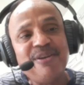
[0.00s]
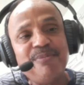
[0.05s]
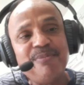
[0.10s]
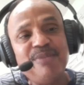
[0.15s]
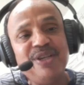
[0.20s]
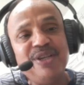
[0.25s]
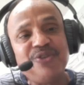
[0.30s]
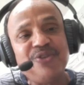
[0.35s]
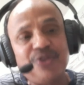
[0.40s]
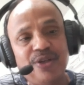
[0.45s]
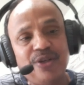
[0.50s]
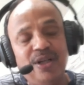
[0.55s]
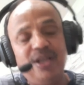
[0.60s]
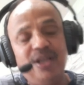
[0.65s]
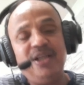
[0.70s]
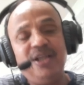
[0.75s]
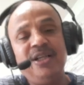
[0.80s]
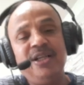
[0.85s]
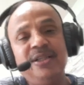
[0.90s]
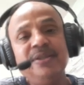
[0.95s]
means
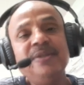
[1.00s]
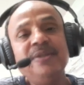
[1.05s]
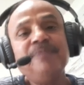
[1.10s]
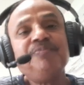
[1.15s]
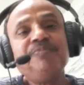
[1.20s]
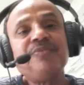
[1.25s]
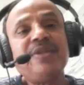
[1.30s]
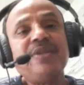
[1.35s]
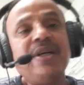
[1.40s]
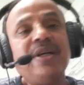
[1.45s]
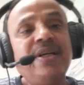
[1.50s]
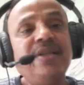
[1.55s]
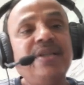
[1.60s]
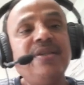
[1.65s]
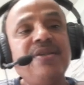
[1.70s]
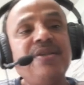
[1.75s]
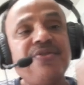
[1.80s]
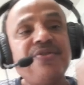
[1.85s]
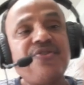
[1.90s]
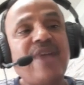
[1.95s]
the
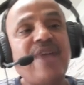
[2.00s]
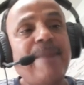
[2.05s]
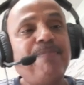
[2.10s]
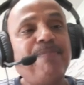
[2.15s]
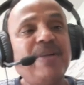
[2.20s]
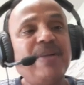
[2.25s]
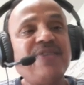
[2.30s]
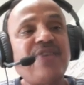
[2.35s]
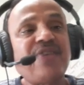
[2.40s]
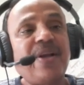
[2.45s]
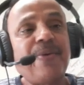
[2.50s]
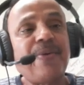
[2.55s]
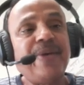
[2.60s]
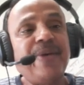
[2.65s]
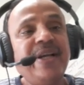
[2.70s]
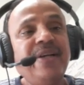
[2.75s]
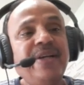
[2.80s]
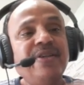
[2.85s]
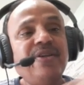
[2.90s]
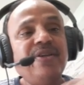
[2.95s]
sample
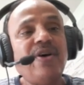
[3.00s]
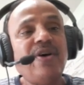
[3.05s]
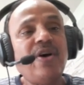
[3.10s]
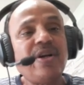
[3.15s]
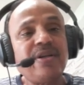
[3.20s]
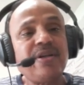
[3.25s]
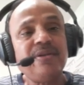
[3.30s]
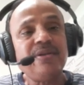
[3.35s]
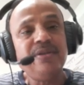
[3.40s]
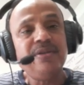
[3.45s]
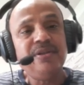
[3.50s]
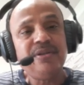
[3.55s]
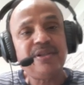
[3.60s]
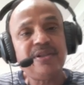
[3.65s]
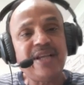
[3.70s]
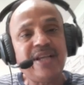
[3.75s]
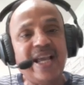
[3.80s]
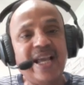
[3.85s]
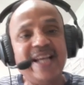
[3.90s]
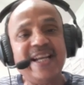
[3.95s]
survey or
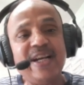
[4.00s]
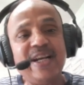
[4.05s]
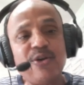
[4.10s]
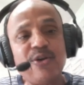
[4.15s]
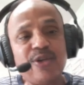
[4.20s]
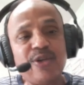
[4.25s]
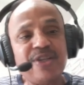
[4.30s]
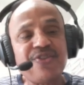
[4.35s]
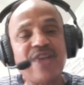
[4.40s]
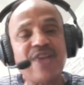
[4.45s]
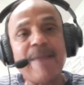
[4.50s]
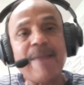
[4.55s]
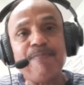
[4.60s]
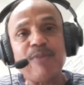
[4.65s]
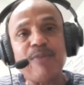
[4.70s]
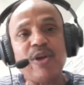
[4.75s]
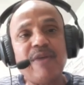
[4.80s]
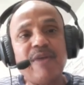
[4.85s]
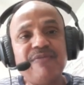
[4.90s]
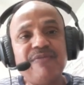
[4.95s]
carrying out the
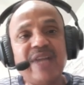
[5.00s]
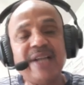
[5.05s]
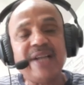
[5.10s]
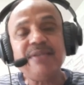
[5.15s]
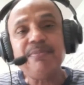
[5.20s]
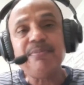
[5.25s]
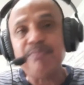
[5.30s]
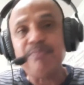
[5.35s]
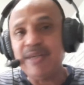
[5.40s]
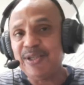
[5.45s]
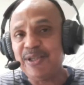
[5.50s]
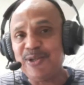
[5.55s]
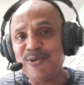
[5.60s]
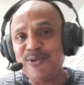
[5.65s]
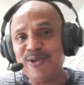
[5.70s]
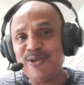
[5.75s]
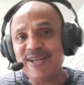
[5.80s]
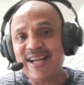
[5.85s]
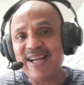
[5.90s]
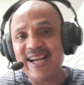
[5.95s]
sample of that
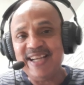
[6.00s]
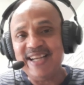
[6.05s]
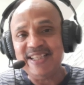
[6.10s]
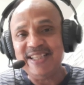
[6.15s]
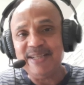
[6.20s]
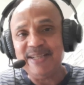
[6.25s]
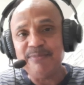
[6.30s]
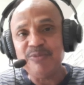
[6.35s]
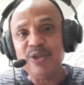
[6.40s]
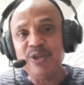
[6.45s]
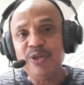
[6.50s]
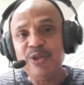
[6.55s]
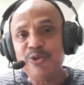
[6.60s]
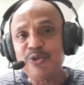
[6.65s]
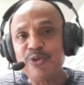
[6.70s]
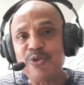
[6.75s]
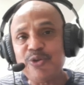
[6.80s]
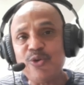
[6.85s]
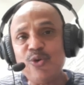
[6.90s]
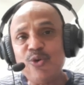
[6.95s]
particular atom.
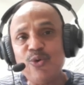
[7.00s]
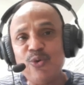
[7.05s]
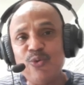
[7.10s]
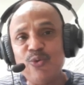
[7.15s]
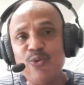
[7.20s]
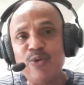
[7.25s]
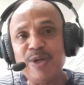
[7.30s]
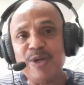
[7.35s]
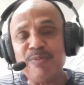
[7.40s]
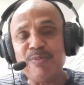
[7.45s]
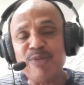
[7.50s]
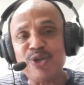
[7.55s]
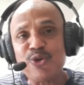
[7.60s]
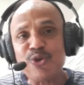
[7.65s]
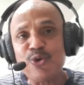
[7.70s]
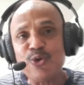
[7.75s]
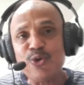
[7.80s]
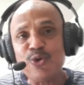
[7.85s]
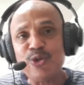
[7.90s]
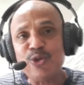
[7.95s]
So one
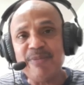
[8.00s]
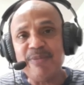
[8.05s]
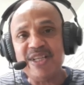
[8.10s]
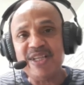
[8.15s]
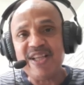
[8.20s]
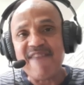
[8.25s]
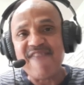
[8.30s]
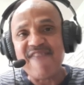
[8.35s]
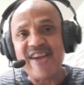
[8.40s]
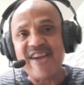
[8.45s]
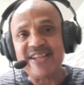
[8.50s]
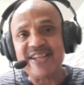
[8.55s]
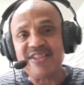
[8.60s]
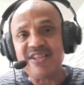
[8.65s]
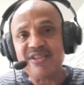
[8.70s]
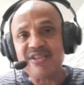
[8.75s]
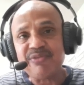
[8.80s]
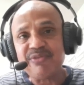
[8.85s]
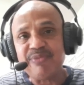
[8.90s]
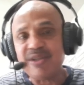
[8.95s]
must know the major
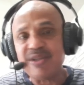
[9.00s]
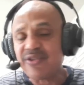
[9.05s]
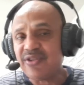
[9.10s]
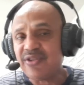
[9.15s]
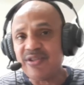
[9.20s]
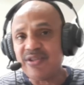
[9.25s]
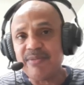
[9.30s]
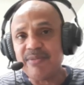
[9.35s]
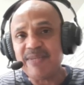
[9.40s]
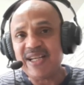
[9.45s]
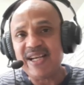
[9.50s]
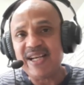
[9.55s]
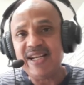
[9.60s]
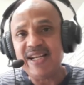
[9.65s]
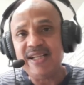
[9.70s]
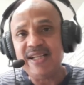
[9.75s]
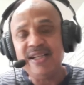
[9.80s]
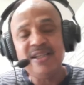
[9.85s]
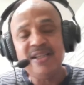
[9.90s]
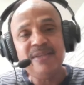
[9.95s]
factors. First is the
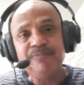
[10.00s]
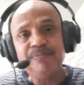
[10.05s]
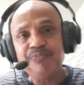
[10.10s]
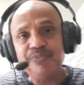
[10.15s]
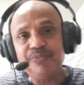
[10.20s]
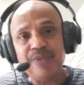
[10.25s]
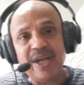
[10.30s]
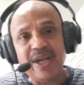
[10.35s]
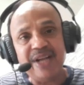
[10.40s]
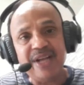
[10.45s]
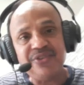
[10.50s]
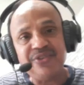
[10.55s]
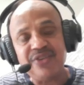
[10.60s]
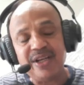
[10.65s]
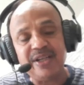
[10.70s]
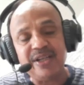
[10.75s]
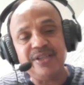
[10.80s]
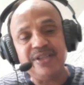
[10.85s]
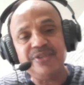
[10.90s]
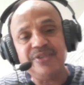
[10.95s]
material and
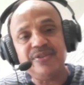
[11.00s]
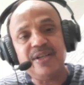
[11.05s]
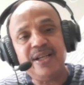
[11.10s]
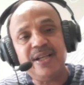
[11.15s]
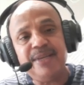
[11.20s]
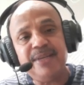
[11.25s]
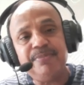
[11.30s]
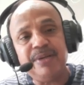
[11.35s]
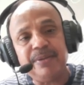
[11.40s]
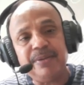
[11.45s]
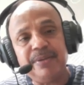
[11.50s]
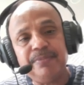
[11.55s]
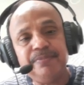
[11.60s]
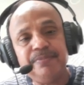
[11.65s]
second is the labor.